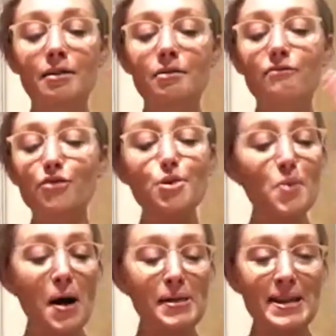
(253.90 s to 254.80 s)
Fruit
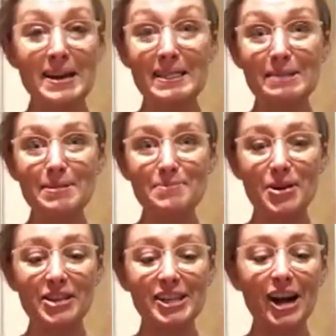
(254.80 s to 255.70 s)
quality a little bit more on the
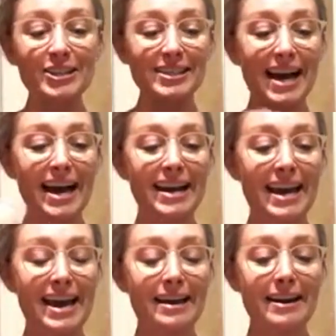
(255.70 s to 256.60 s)
tart side,
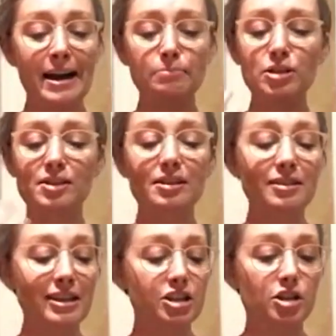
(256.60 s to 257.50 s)
and just a
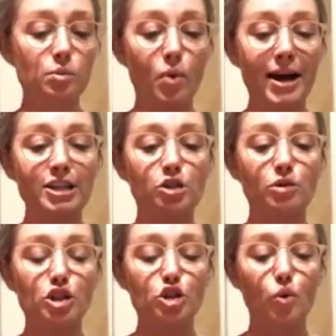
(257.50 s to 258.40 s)
delicious wine to
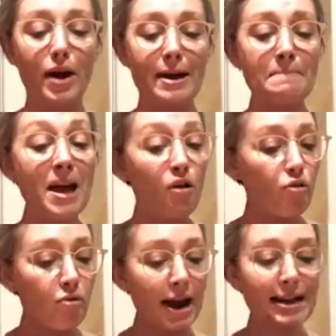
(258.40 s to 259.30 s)
enjoy
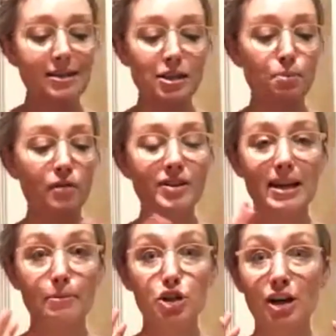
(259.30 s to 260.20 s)
right at this perfect
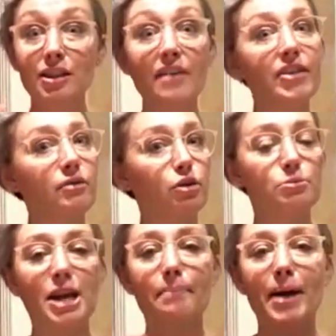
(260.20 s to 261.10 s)
temperature. I love it at room
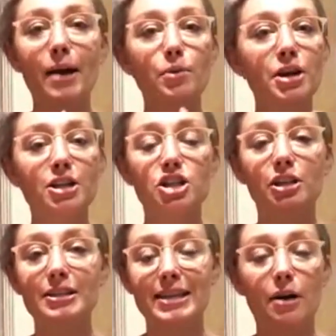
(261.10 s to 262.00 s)
temp. I would not chill it
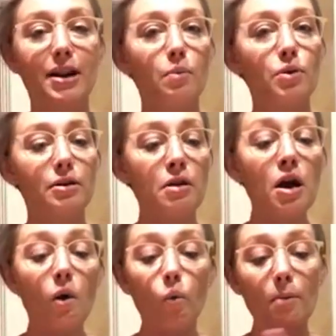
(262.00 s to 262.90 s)
down. I wouldn't
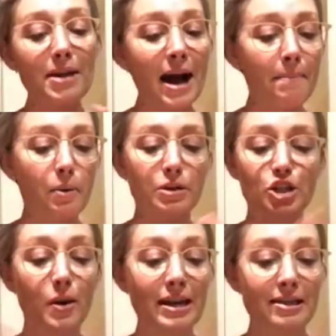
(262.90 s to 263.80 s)
warm it up. I wouldn't do
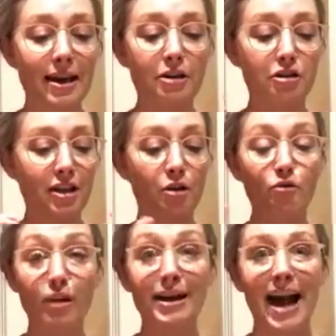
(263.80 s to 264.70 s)
anything other than
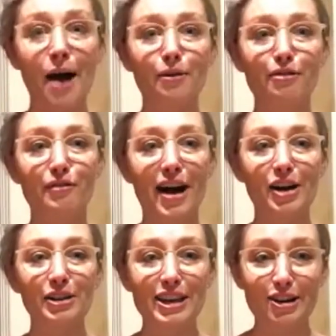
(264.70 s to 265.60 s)
right out of the
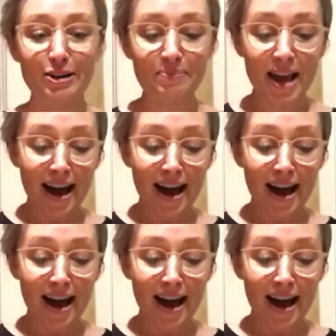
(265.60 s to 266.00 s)
vial here.